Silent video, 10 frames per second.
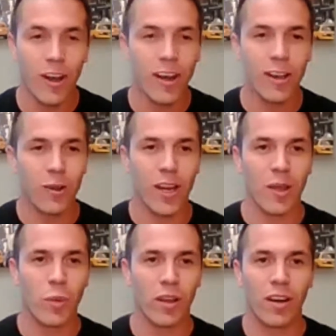Oh, I didn't do
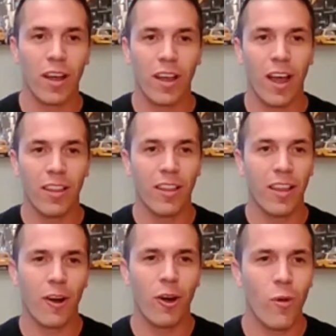any, but
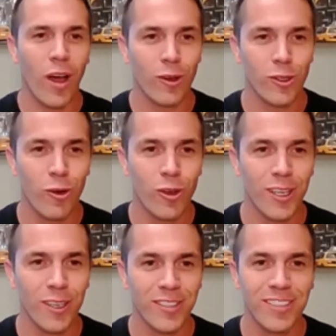I don't know why there's no
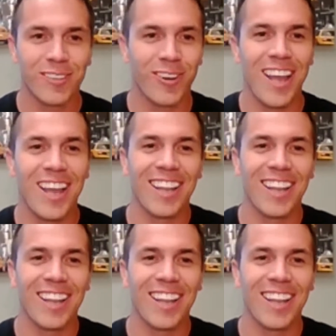deals, right?